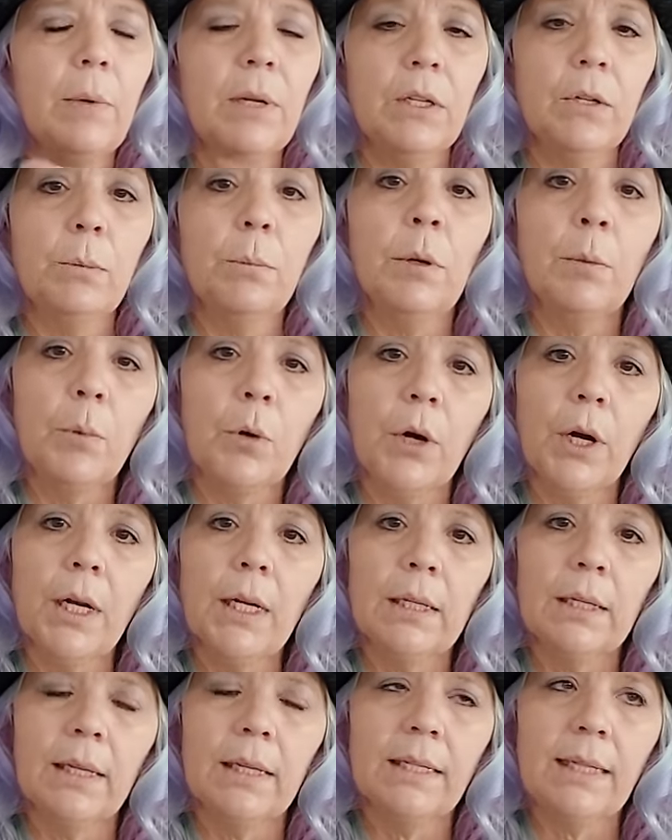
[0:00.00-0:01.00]
We do
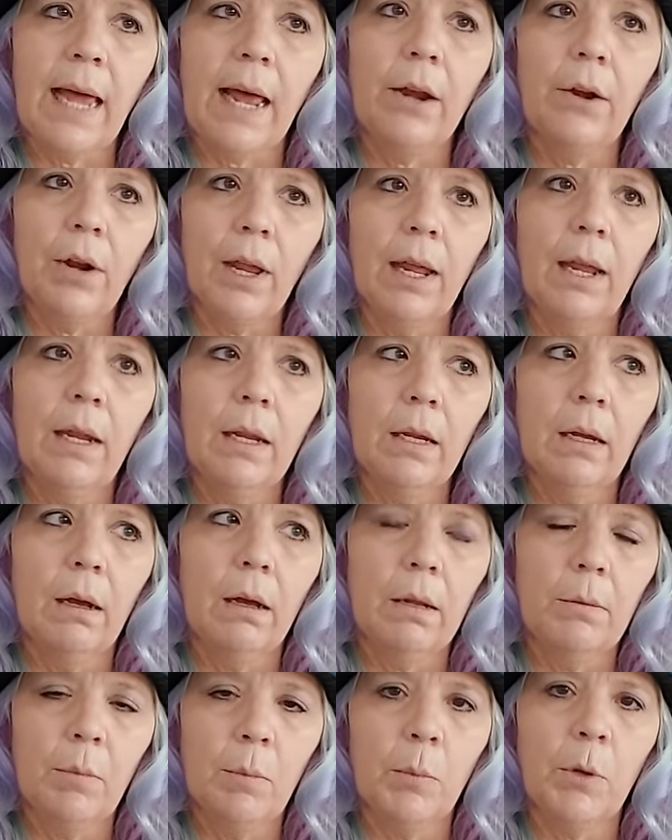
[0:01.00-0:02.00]
Memorial, the Saturday
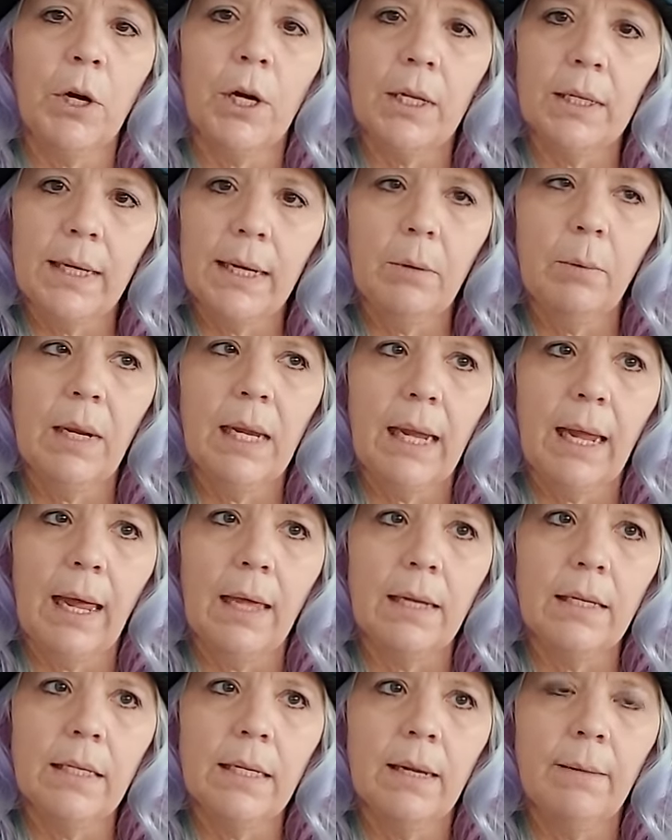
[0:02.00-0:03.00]
on Memorial Day
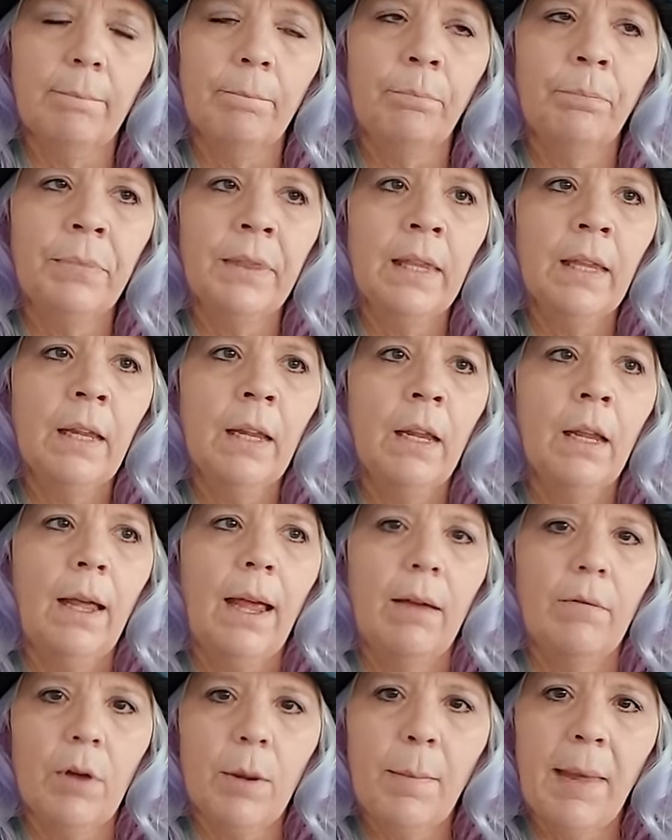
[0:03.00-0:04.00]
weekend
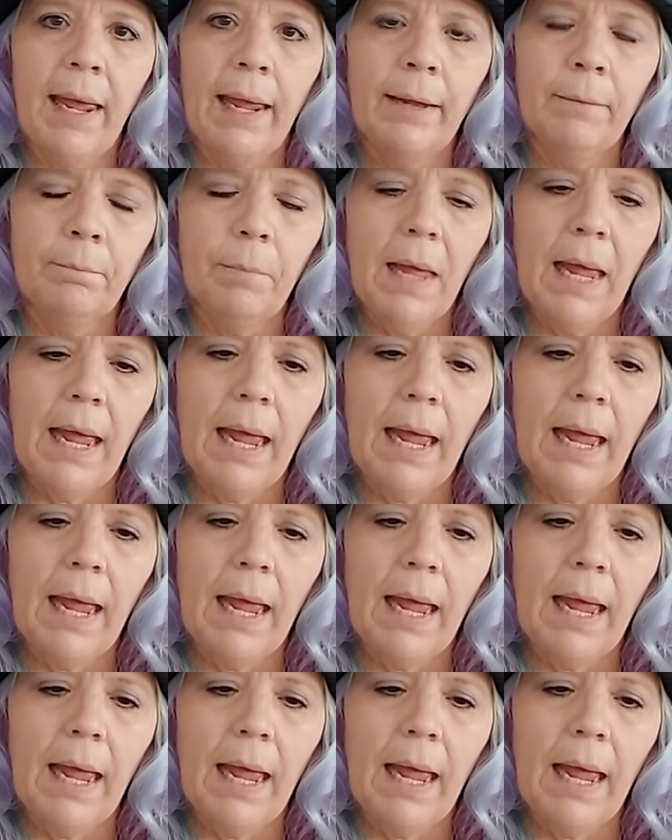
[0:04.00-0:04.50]
every May.